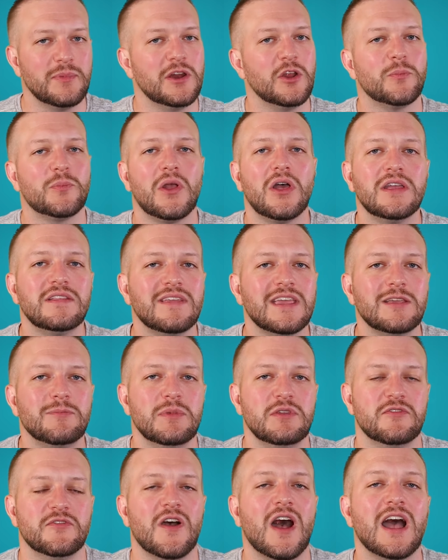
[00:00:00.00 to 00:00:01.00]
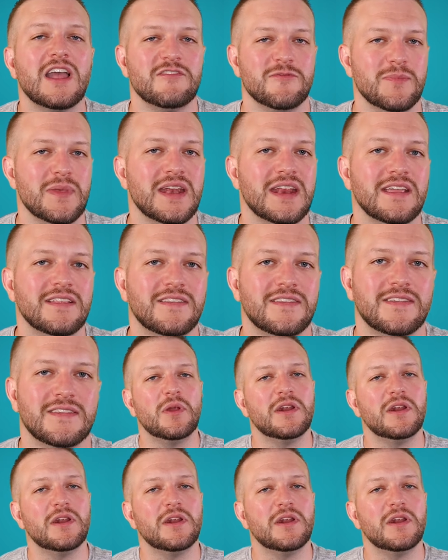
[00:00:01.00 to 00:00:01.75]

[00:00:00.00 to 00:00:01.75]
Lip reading: It'll probably take me 5 minutes,